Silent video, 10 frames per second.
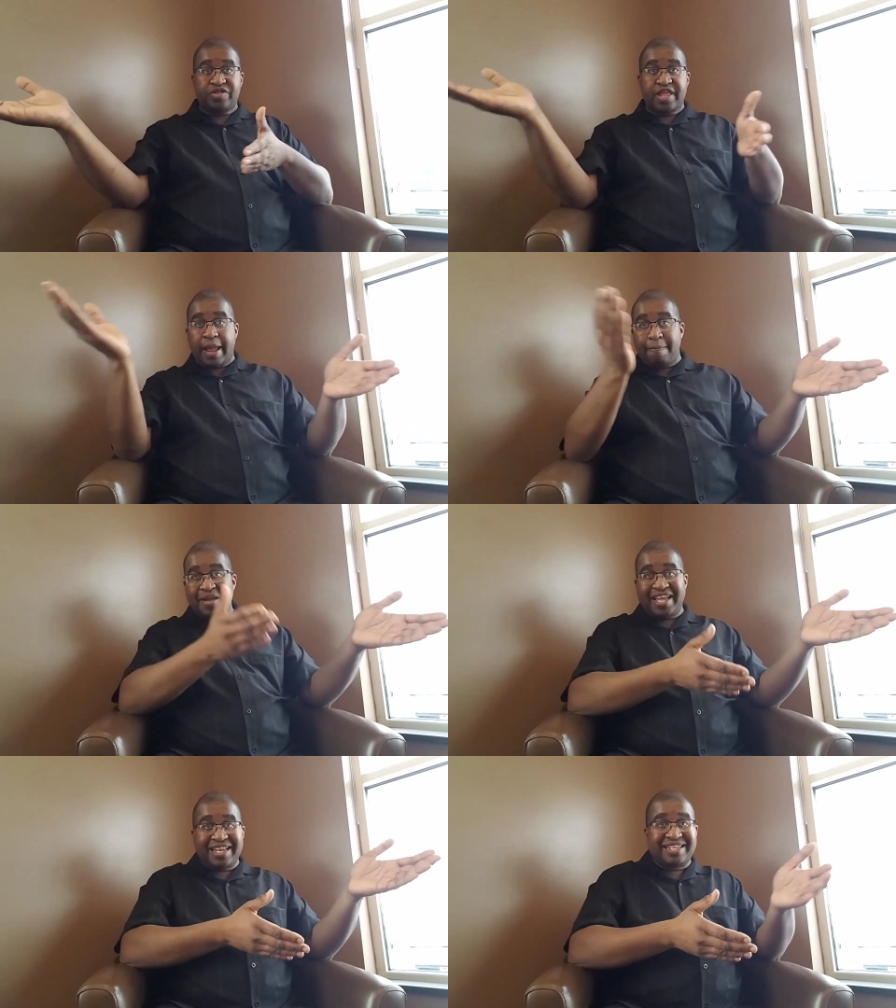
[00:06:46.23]
they have
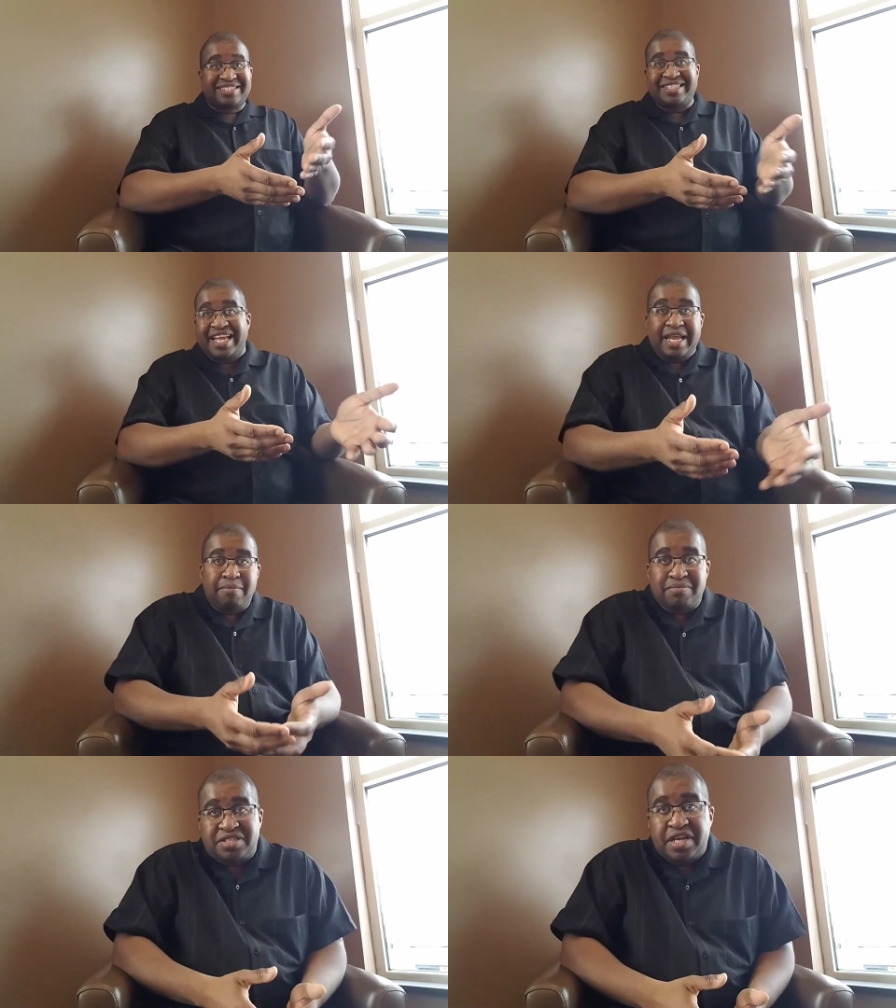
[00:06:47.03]
been
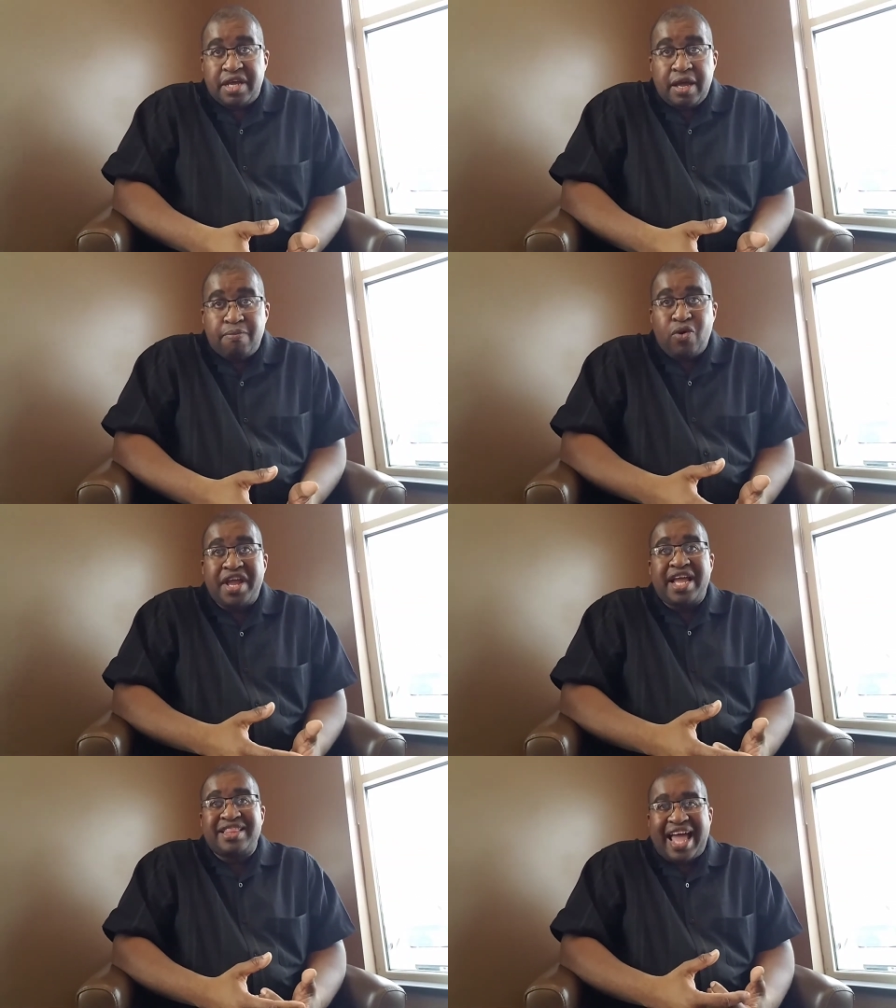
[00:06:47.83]
deemed
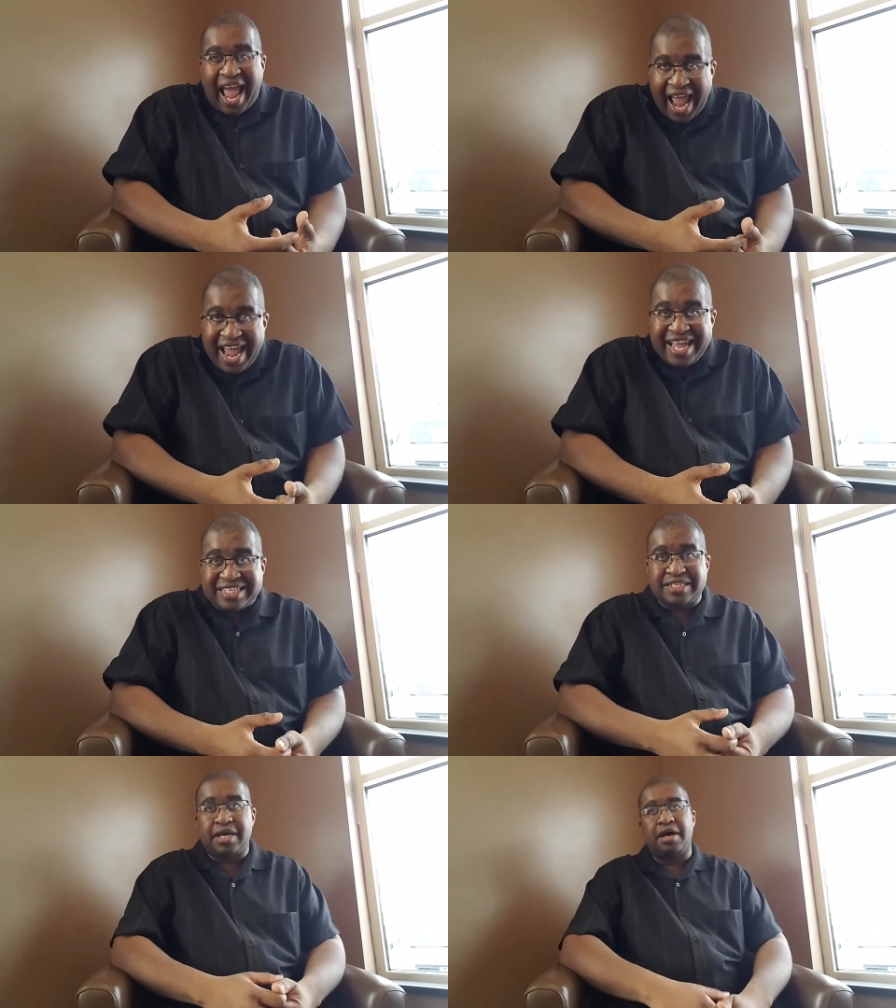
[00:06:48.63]
bringing the
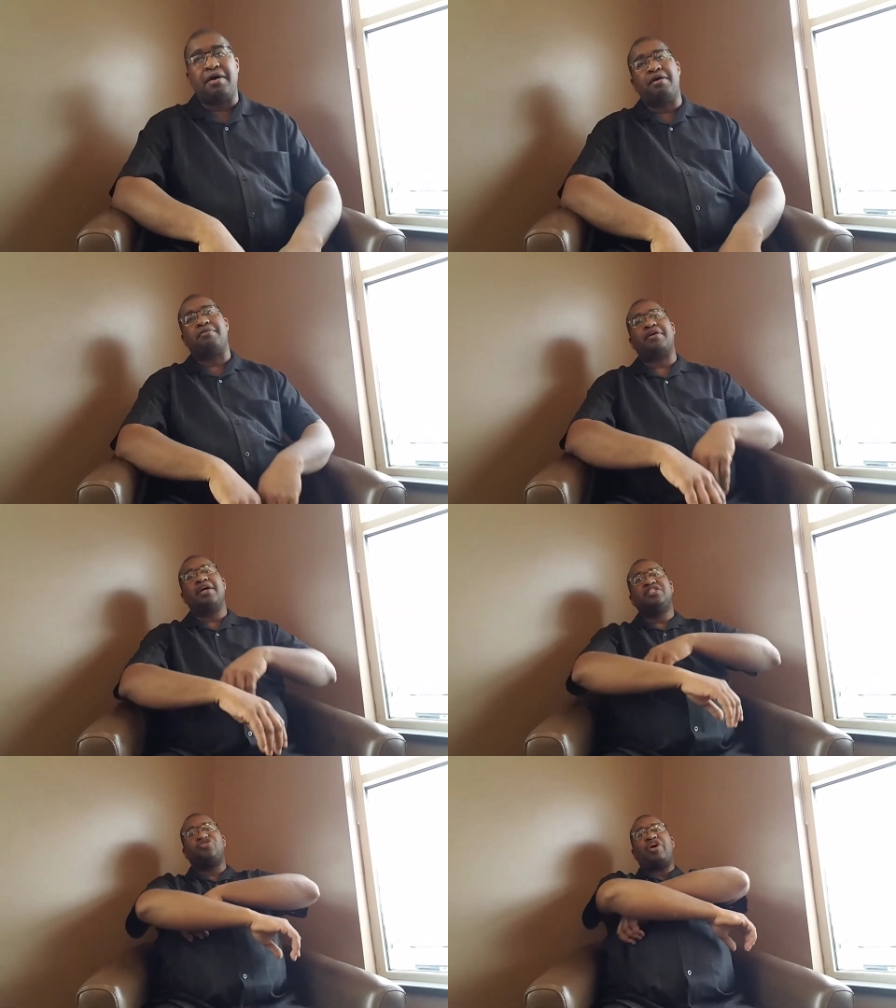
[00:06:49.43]
hate uh-oh
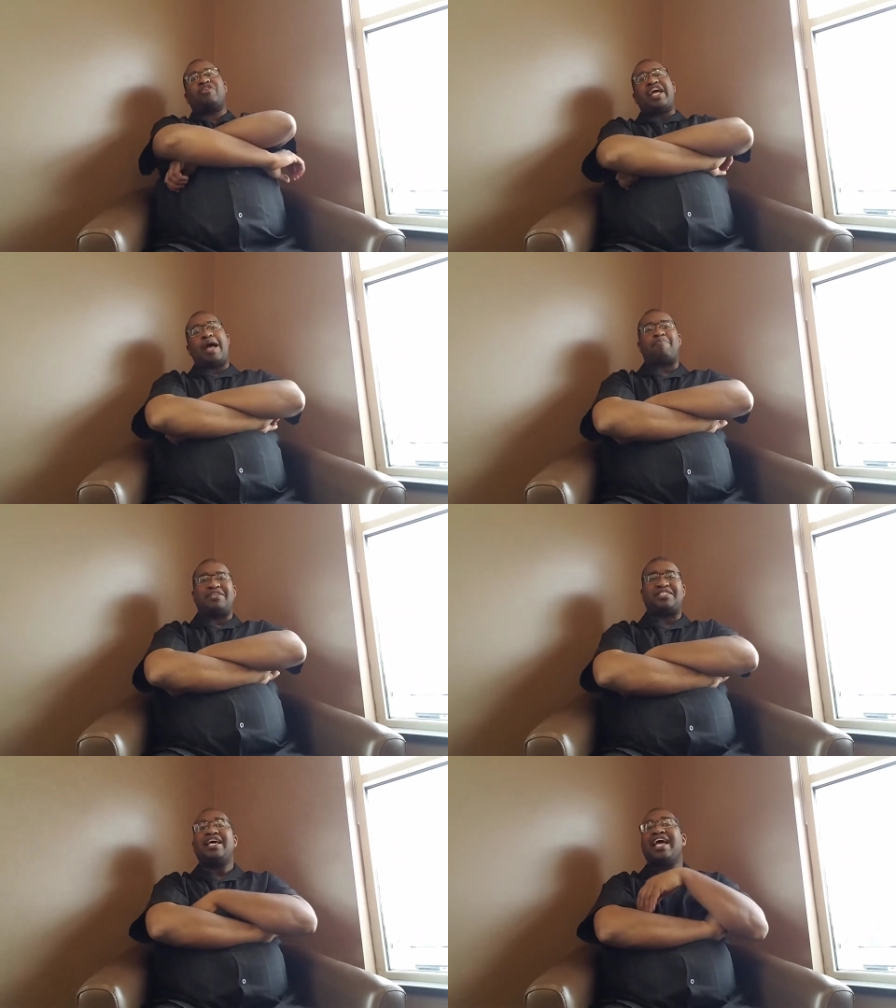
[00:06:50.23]
to their
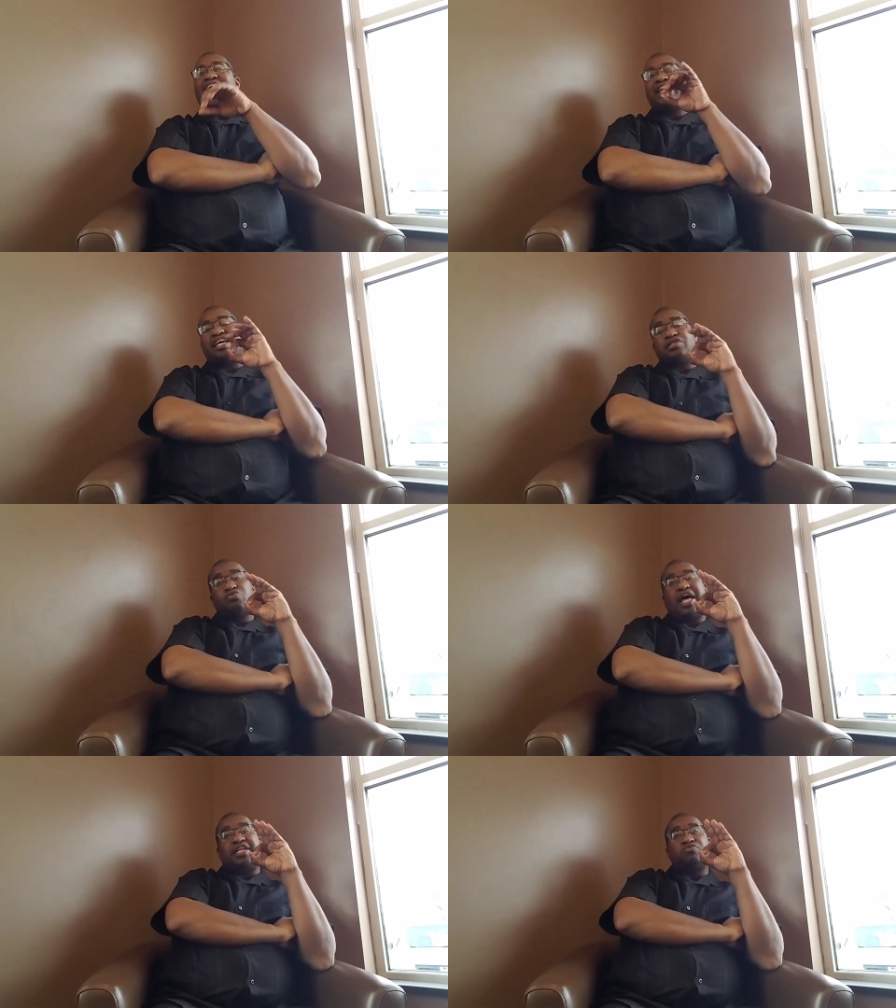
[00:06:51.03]
campus and that's,
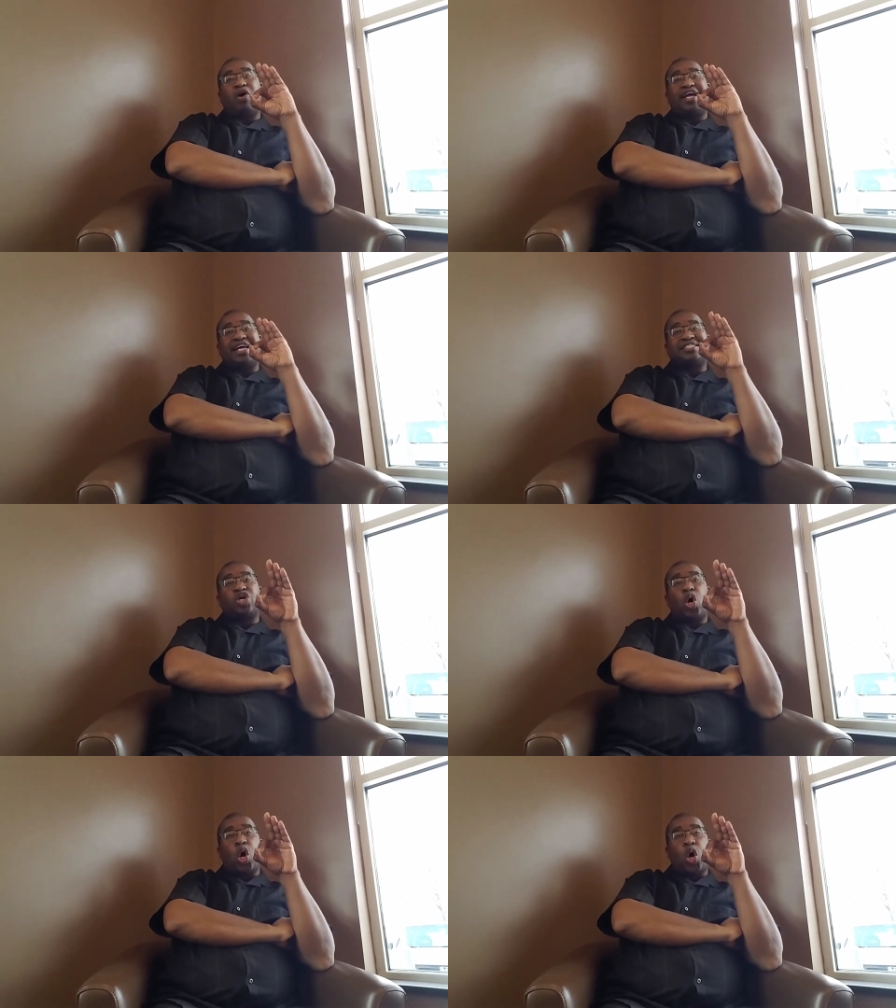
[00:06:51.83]
that's why it's
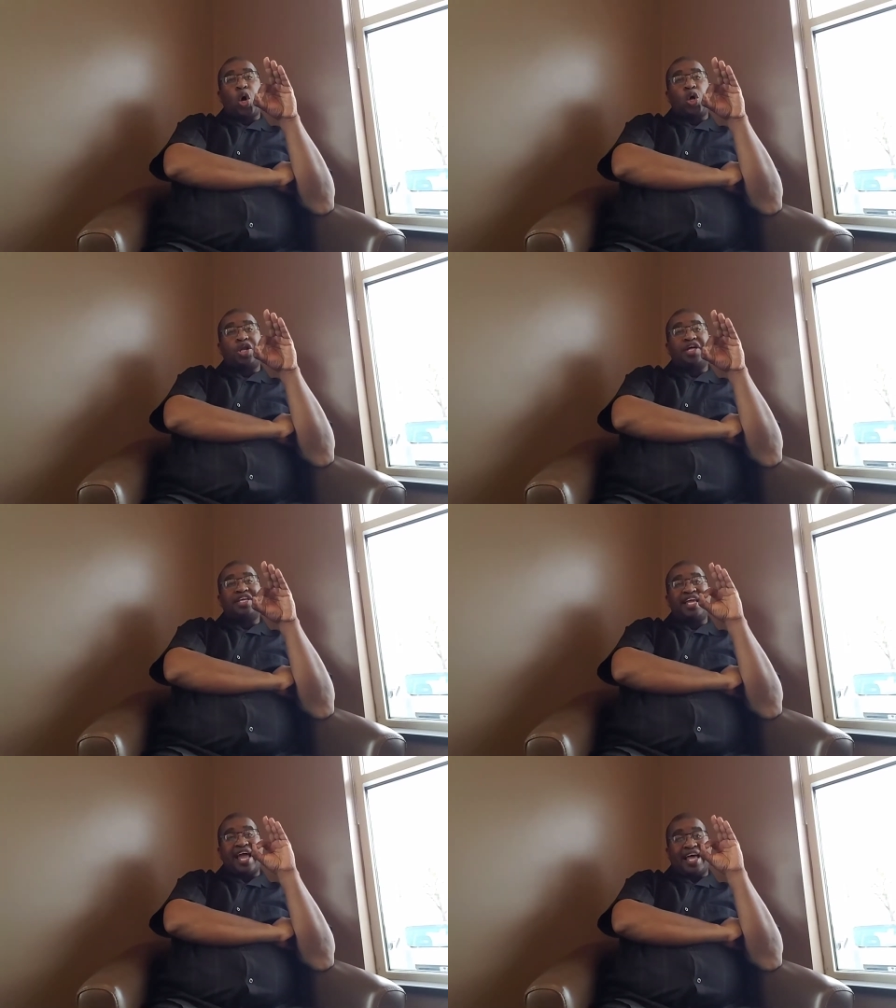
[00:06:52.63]
all
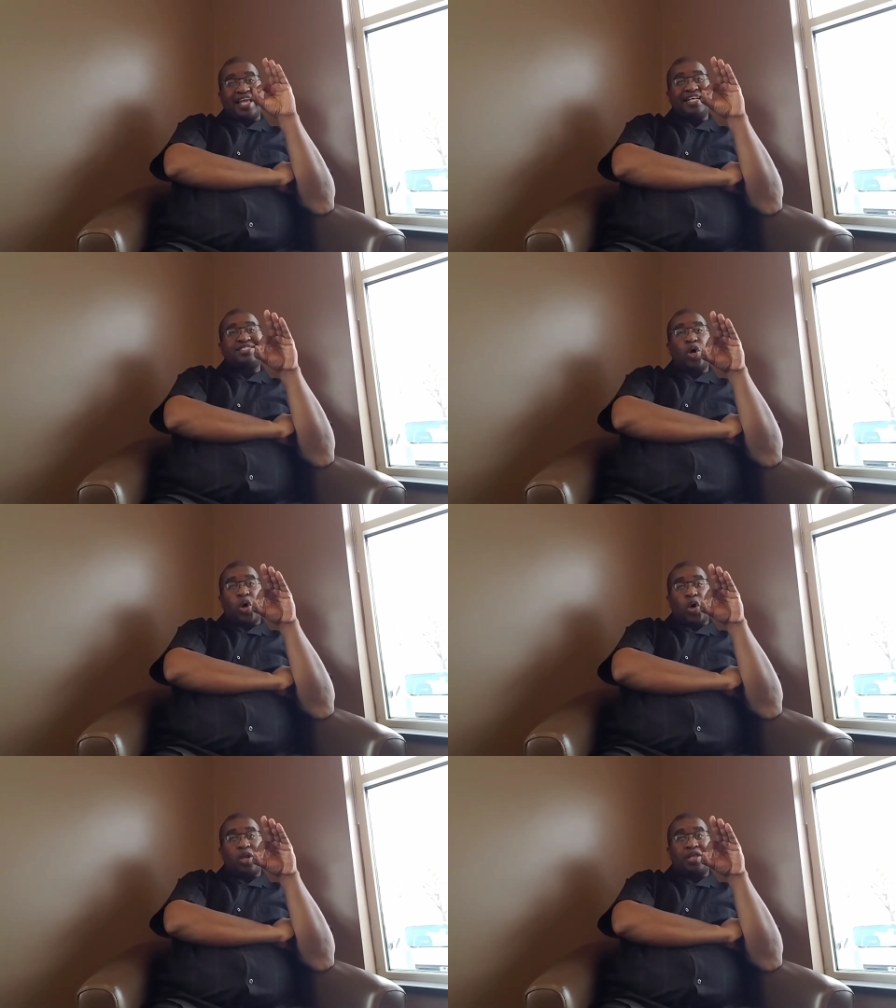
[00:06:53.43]
yeah it's
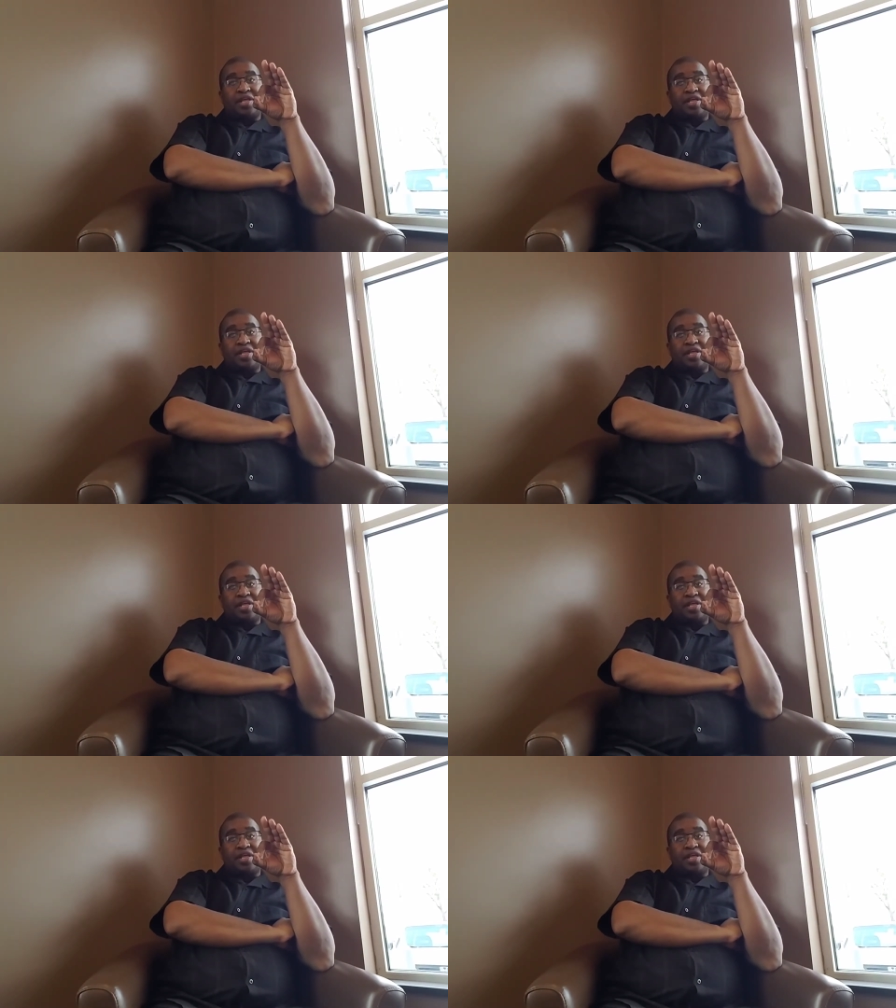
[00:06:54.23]
all